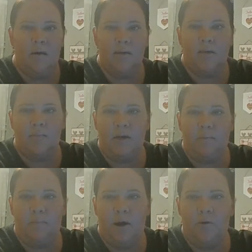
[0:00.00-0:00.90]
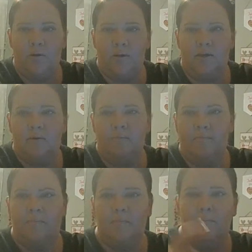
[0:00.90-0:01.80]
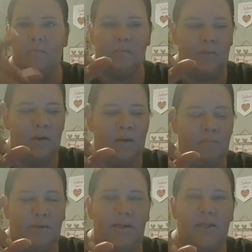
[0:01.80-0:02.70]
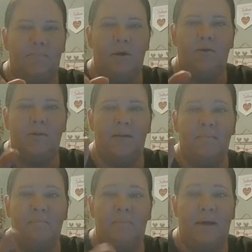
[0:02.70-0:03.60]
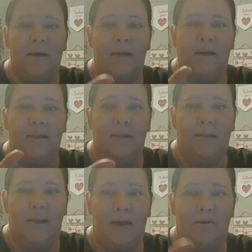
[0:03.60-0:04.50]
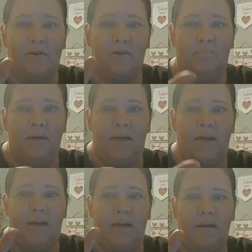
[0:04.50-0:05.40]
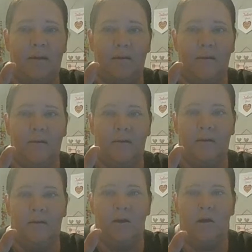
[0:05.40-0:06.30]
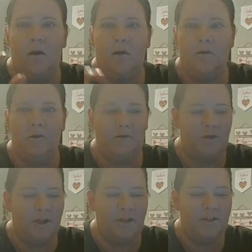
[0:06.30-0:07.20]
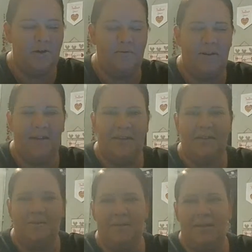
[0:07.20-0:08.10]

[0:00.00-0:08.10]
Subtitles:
Somebody post. Please post in big letters, big. Oh, you're just donating to